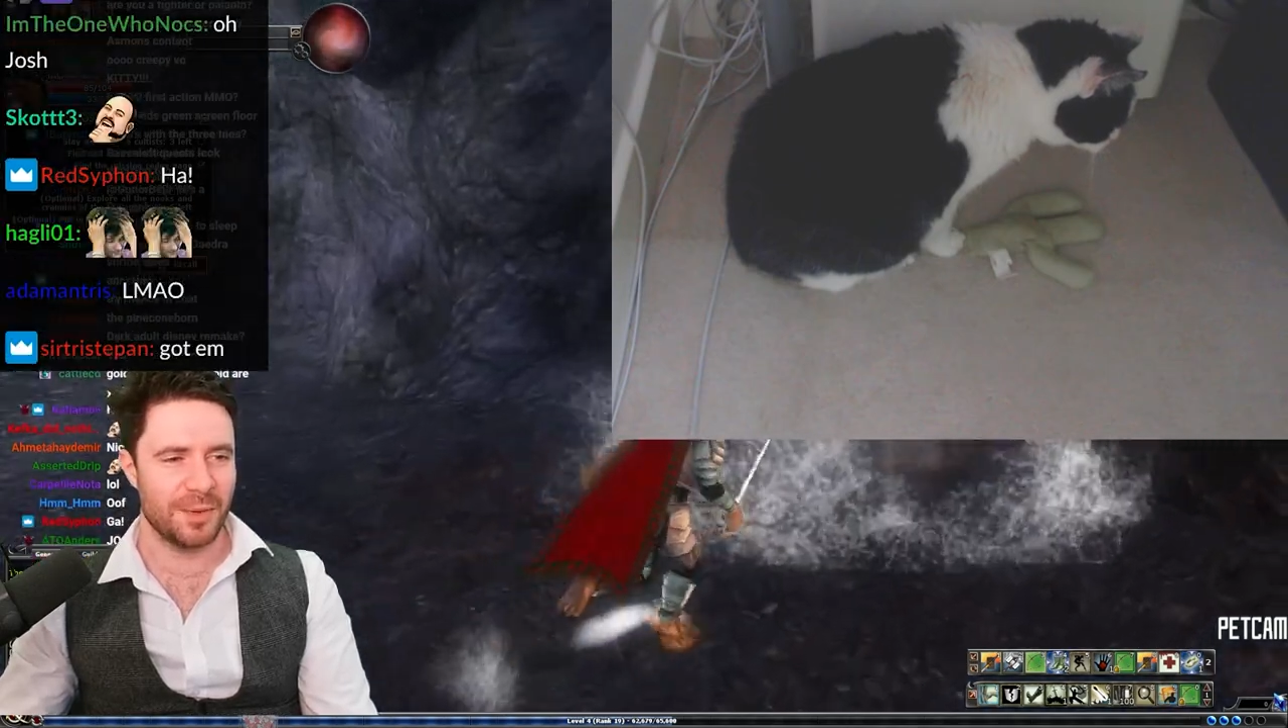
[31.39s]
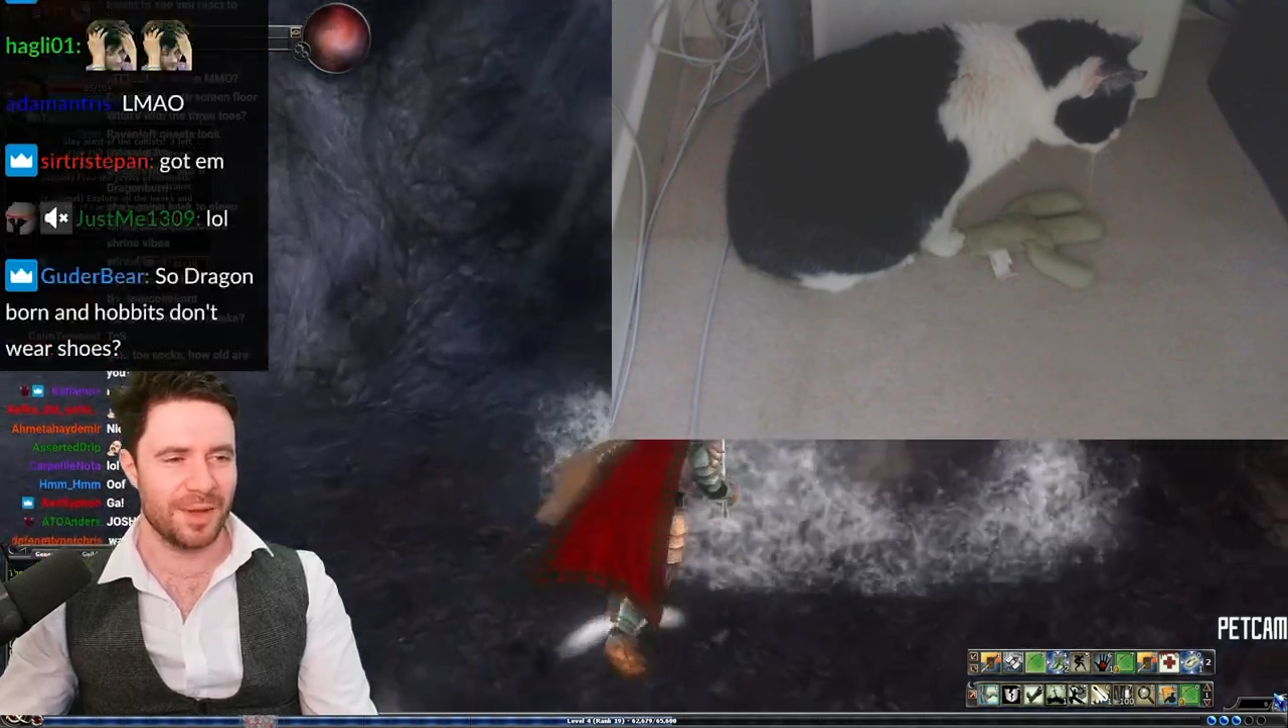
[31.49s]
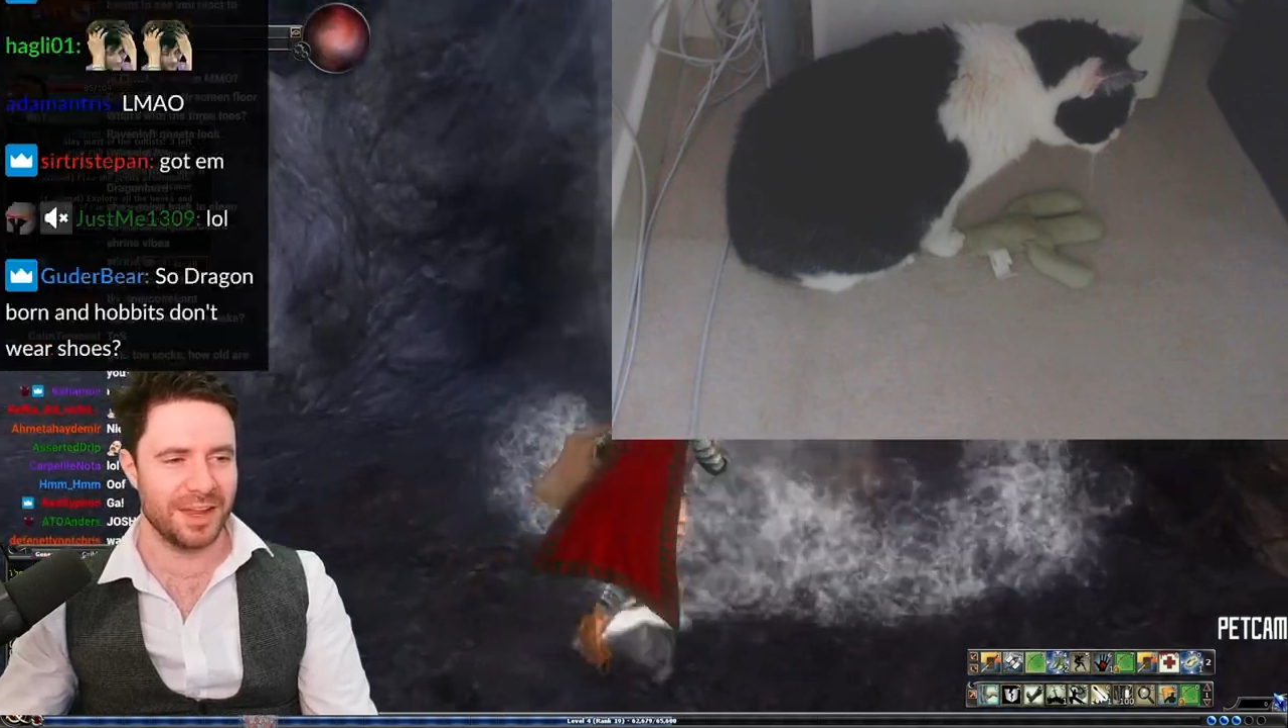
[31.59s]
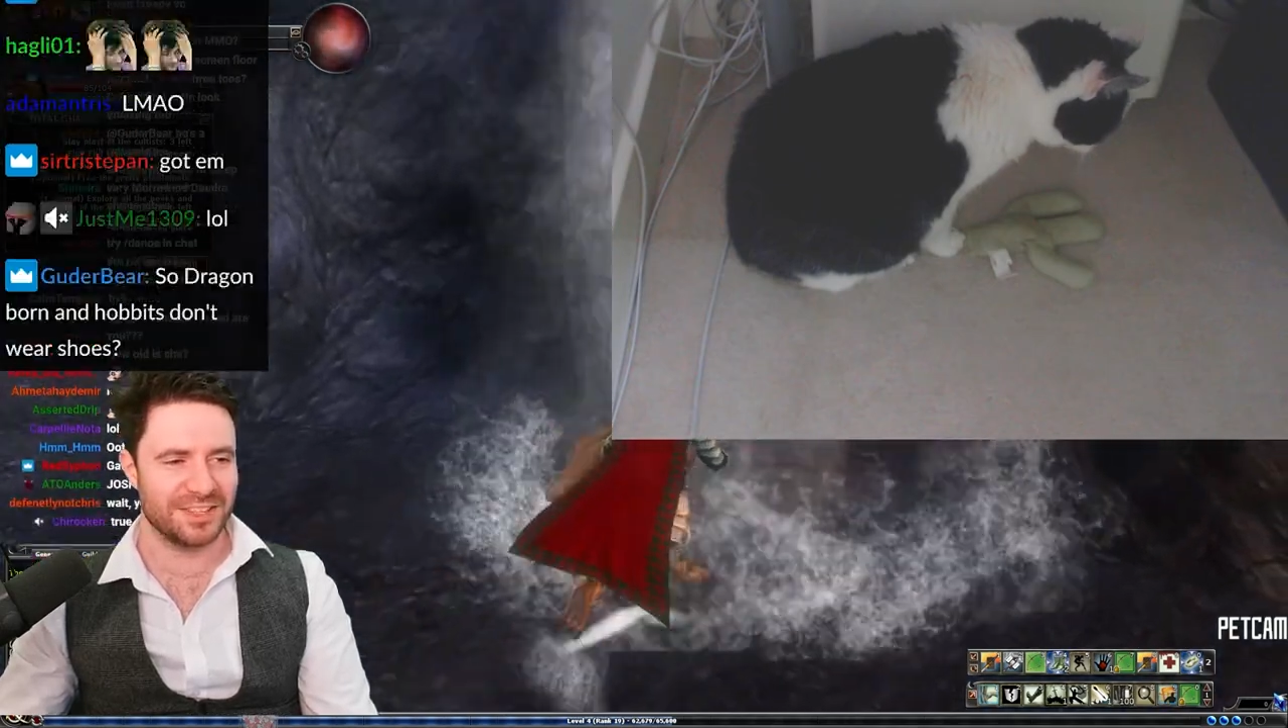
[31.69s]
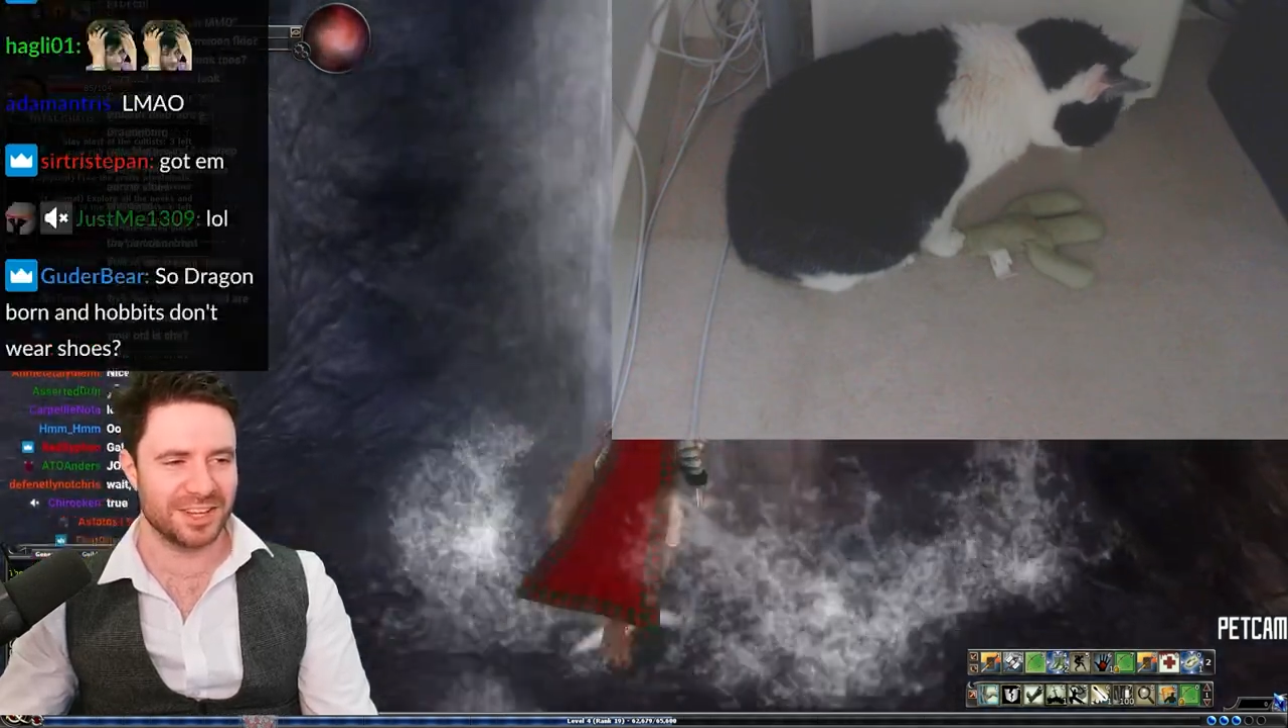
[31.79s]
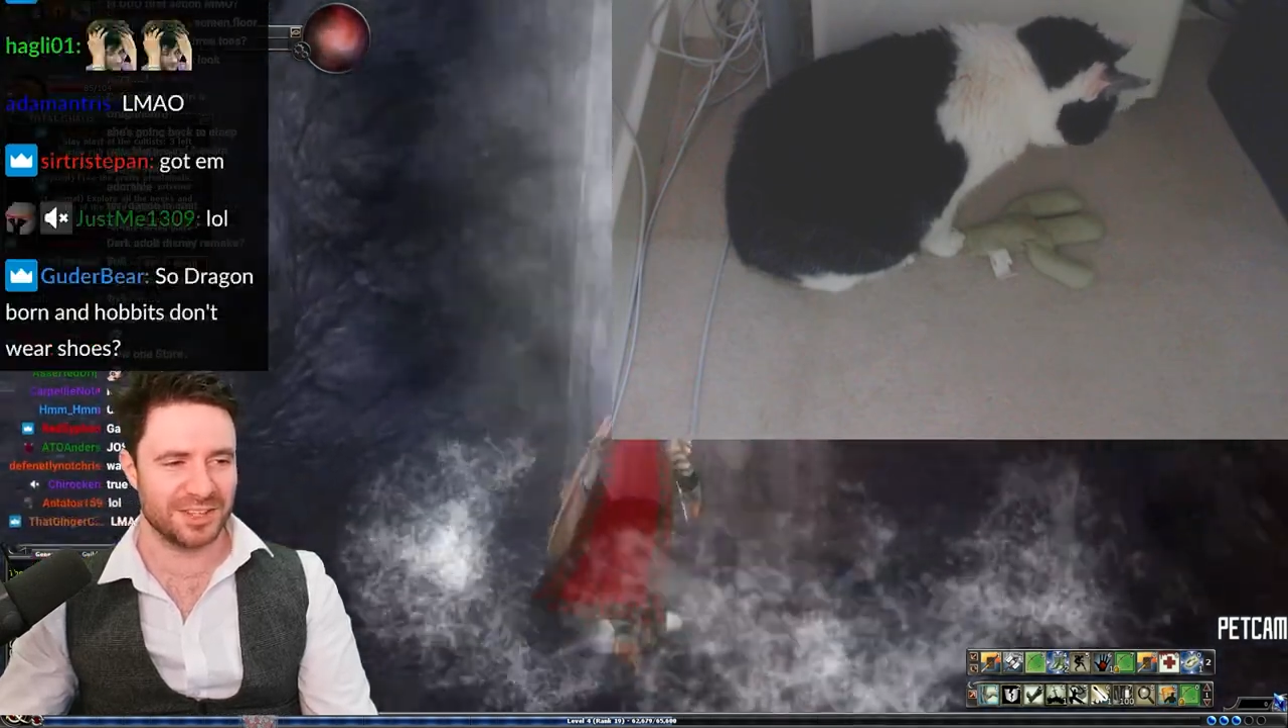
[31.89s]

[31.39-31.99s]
mate.